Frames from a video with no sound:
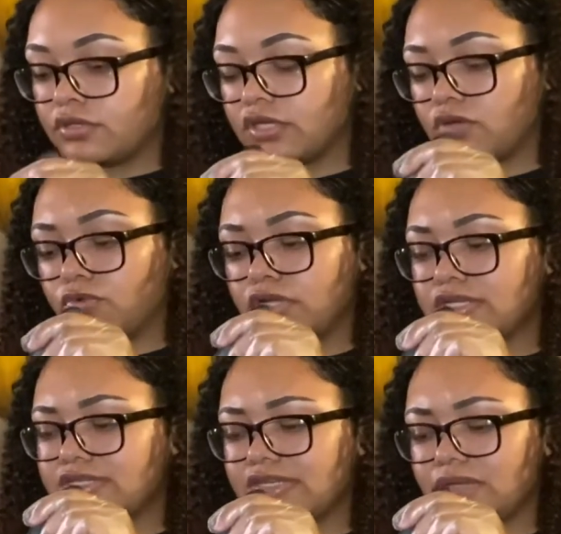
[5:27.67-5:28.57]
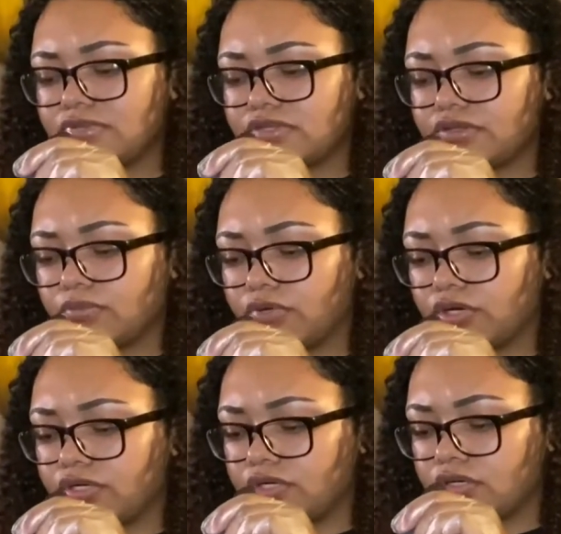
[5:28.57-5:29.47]
It wanted us to keep this on the
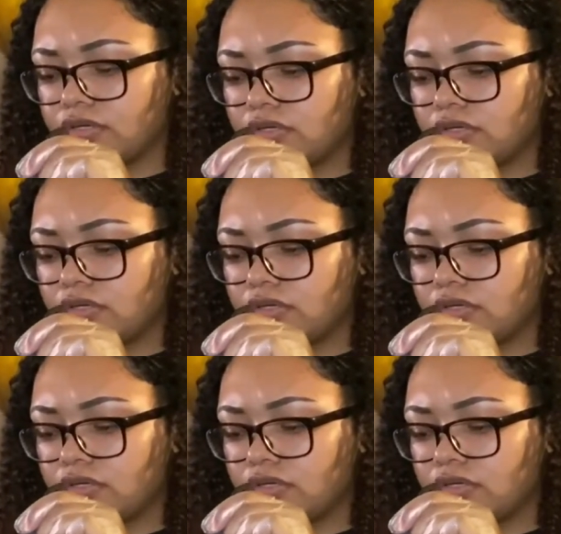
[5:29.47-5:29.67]
burner,